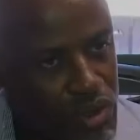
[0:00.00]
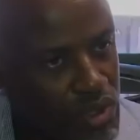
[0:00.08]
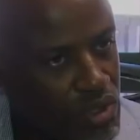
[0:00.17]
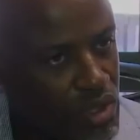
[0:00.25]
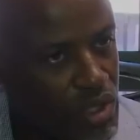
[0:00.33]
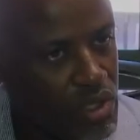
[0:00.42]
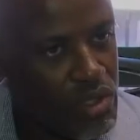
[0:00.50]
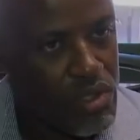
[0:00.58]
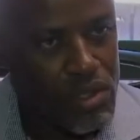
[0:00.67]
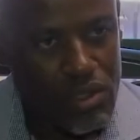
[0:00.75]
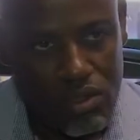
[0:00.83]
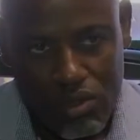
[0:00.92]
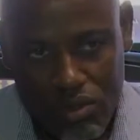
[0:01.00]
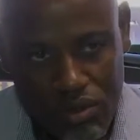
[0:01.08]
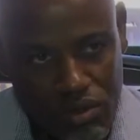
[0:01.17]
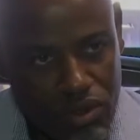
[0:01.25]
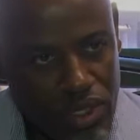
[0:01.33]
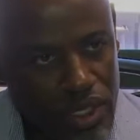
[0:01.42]
research,
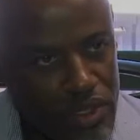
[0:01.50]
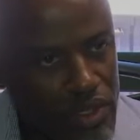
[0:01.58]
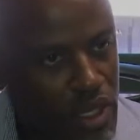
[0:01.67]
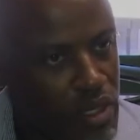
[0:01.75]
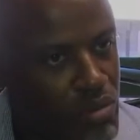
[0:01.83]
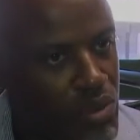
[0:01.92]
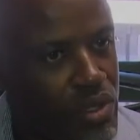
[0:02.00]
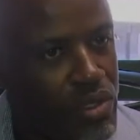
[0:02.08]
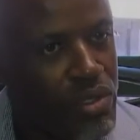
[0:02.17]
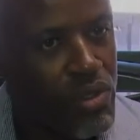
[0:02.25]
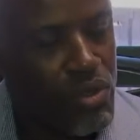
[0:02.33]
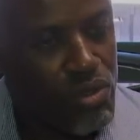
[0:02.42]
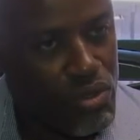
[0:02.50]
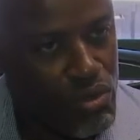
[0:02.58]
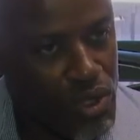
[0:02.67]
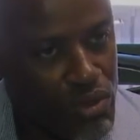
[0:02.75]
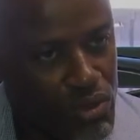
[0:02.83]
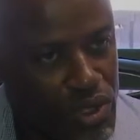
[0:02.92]
do their assignments. Those who
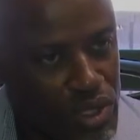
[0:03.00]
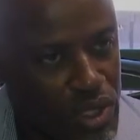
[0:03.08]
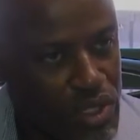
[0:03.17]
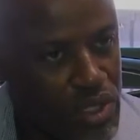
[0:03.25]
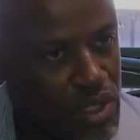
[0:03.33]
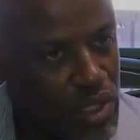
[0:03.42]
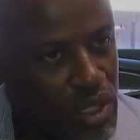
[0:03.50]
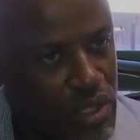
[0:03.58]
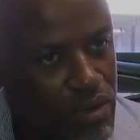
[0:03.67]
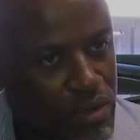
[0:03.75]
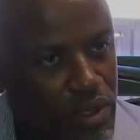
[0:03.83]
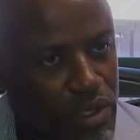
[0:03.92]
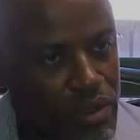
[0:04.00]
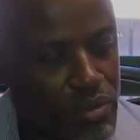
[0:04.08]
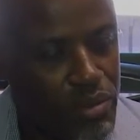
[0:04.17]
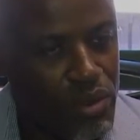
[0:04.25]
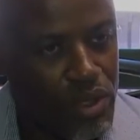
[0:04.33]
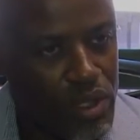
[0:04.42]
are doing tertiary level
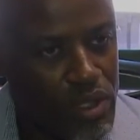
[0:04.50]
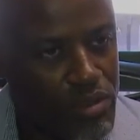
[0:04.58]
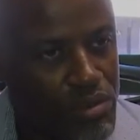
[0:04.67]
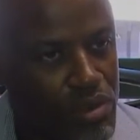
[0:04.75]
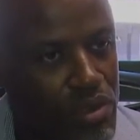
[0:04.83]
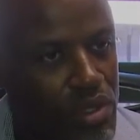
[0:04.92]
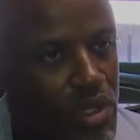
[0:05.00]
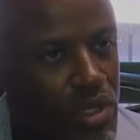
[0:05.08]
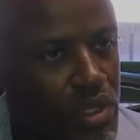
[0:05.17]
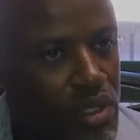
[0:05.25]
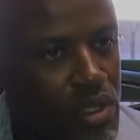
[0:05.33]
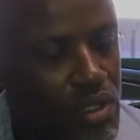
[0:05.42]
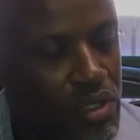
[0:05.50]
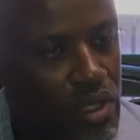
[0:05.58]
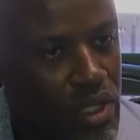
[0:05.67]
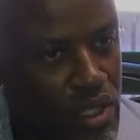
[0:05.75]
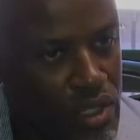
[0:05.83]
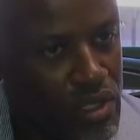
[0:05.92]
programs,
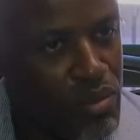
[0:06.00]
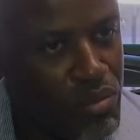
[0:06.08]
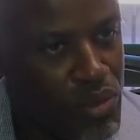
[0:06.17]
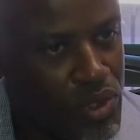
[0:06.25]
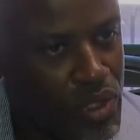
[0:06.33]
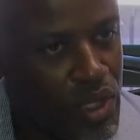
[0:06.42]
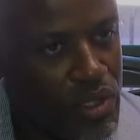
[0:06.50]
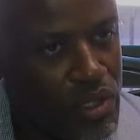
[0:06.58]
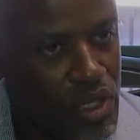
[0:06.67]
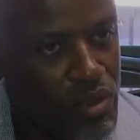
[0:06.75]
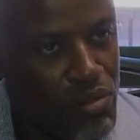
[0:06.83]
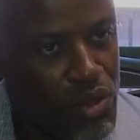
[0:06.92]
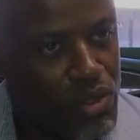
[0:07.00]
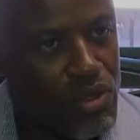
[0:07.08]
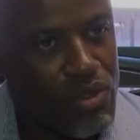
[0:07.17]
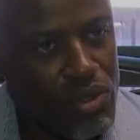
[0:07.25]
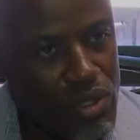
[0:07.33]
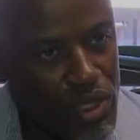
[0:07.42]
they can submit their assignments
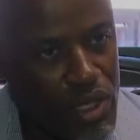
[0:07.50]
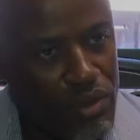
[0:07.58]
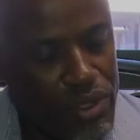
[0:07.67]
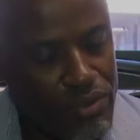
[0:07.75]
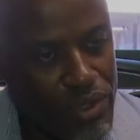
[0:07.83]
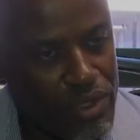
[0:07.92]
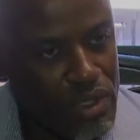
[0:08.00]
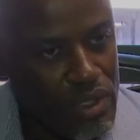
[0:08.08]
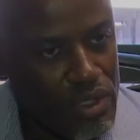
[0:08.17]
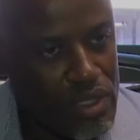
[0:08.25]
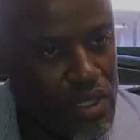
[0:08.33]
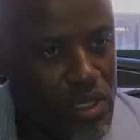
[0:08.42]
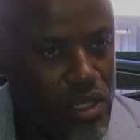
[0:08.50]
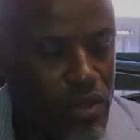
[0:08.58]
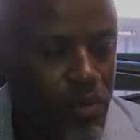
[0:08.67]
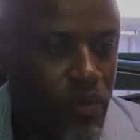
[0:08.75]
using our facilities.